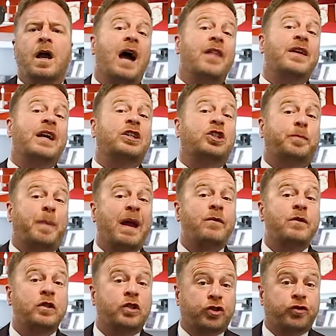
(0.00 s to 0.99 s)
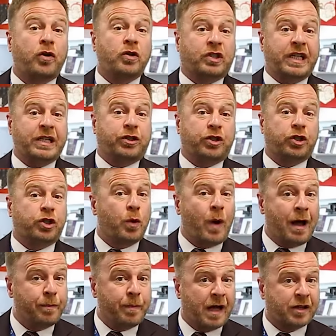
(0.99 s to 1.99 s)
And the experienced strong teachers who
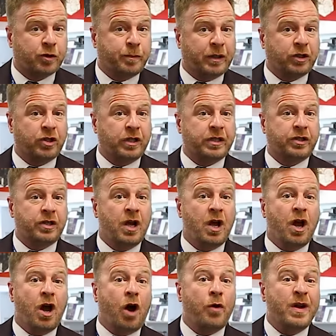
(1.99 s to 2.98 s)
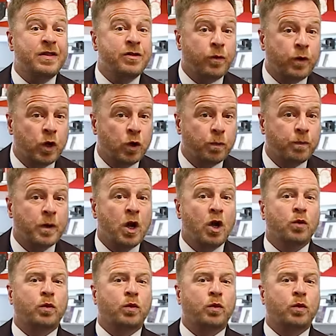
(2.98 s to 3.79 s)
aren't maths specialists are in the room,